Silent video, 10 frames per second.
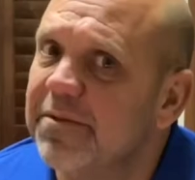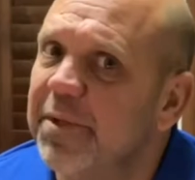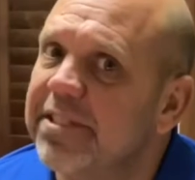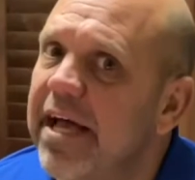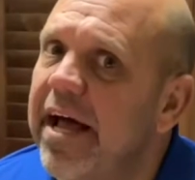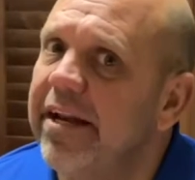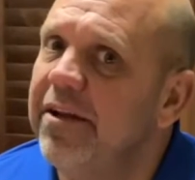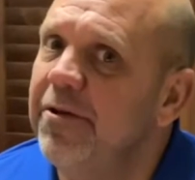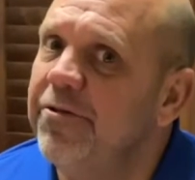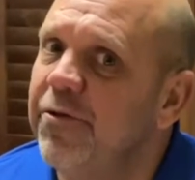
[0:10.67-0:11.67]
exciting
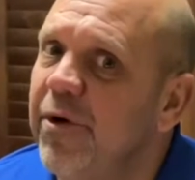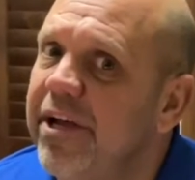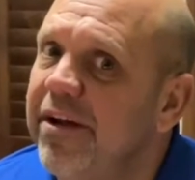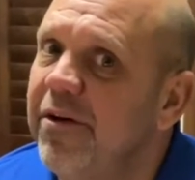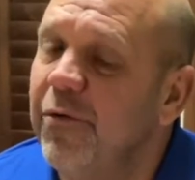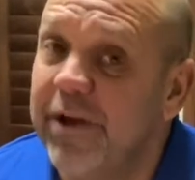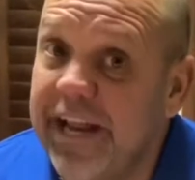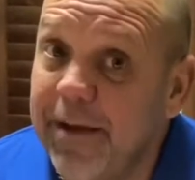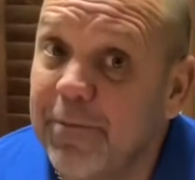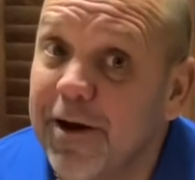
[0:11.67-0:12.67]
news for you. We
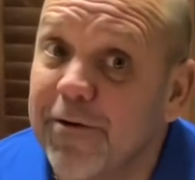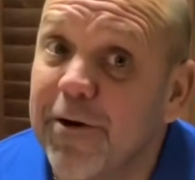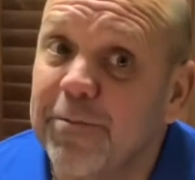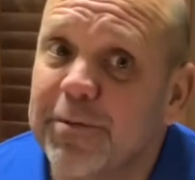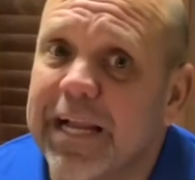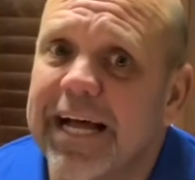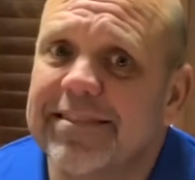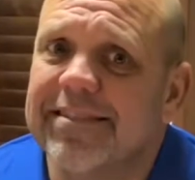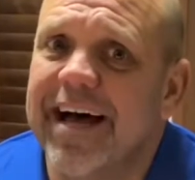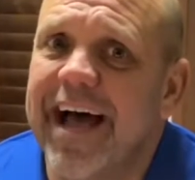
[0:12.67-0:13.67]
named our groups
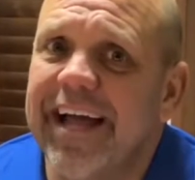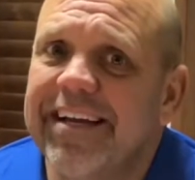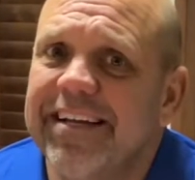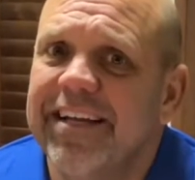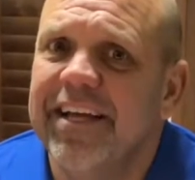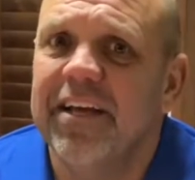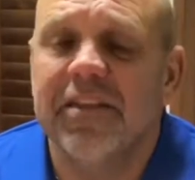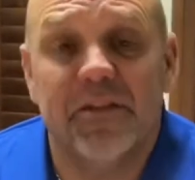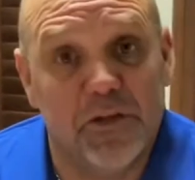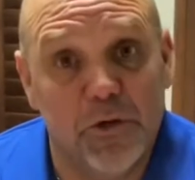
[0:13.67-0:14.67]
last night.
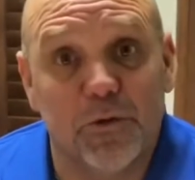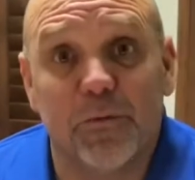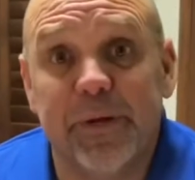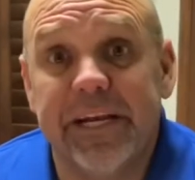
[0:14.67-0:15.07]
The youth will be